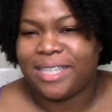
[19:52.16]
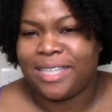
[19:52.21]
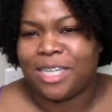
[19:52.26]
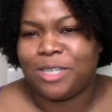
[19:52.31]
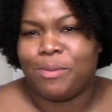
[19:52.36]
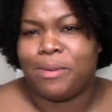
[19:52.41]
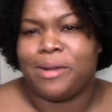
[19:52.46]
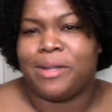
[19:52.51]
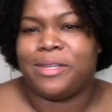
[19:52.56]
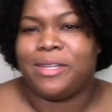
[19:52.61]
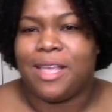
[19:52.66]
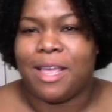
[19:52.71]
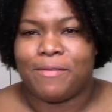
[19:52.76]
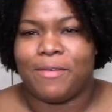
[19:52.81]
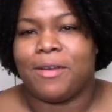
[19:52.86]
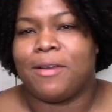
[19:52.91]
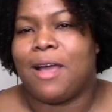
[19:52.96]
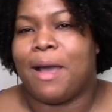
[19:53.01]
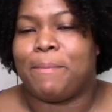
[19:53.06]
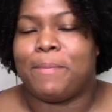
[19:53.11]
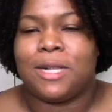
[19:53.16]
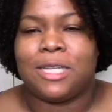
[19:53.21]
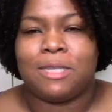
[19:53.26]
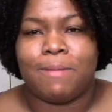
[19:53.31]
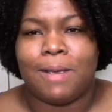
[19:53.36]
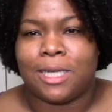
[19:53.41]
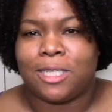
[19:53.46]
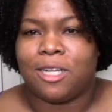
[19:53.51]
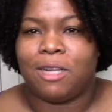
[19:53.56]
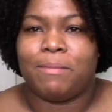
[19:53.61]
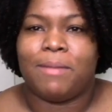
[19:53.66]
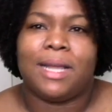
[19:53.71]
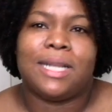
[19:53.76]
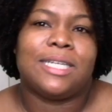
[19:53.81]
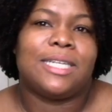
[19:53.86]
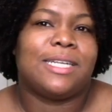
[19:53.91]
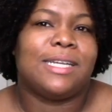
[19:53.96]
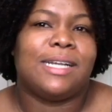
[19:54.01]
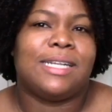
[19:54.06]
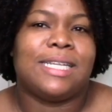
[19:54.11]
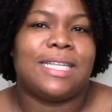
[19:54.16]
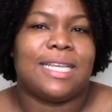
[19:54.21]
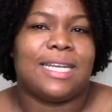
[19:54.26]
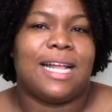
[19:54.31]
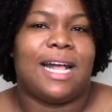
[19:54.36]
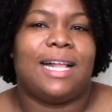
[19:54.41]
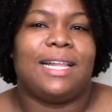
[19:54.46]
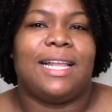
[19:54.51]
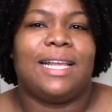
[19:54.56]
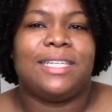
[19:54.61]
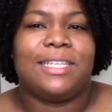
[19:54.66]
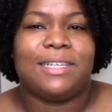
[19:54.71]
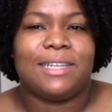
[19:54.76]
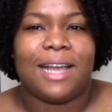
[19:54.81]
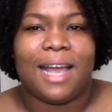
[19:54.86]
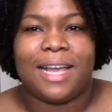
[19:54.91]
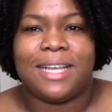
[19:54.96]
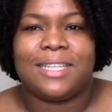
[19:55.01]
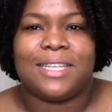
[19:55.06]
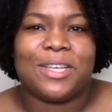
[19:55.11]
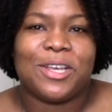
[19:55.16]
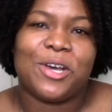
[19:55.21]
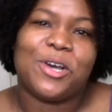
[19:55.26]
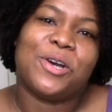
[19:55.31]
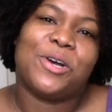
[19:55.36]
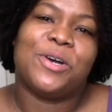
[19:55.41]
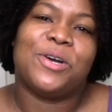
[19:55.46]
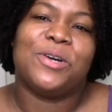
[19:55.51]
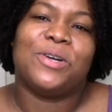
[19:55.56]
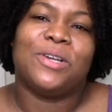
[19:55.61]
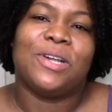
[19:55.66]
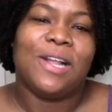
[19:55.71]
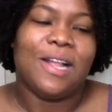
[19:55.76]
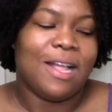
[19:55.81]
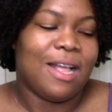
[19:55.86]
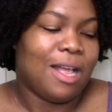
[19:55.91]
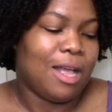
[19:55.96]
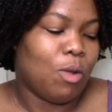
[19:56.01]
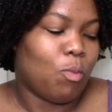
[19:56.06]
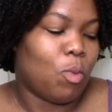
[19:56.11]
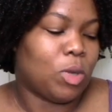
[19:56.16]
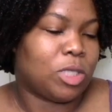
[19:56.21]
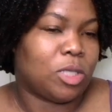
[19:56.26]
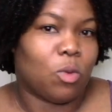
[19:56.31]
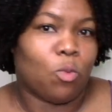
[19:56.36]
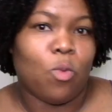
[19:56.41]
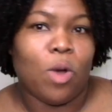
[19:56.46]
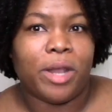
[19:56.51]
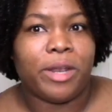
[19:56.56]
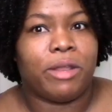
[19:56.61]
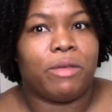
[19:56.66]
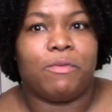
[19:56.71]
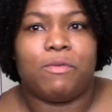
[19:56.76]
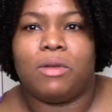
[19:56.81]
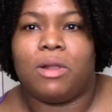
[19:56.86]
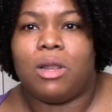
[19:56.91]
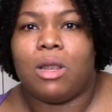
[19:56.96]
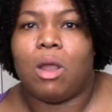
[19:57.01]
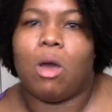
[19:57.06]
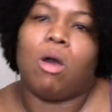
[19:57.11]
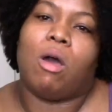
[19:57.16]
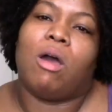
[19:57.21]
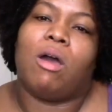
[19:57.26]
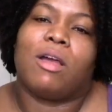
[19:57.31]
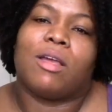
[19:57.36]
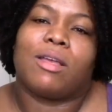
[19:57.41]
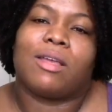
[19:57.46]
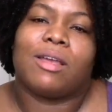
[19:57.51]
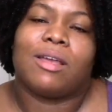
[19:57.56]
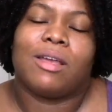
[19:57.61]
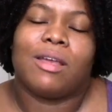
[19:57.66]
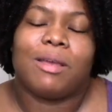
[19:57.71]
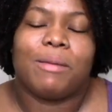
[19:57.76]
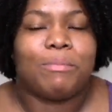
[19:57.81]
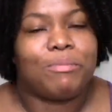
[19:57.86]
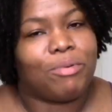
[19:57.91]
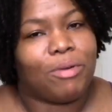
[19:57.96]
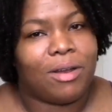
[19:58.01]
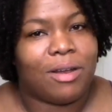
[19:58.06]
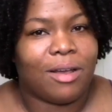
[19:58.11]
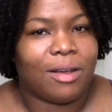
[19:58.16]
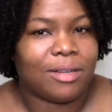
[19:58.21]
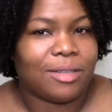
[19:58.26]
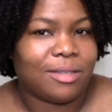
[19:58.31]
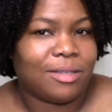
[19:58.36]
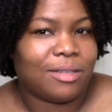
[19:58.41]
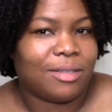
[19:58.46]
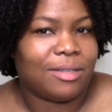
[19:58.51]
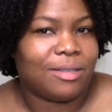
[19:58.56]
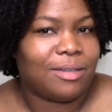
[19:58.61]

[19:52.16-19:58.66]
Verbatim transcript: just want to give a couple special mentions and I'll let you guys go. was a wonderful long product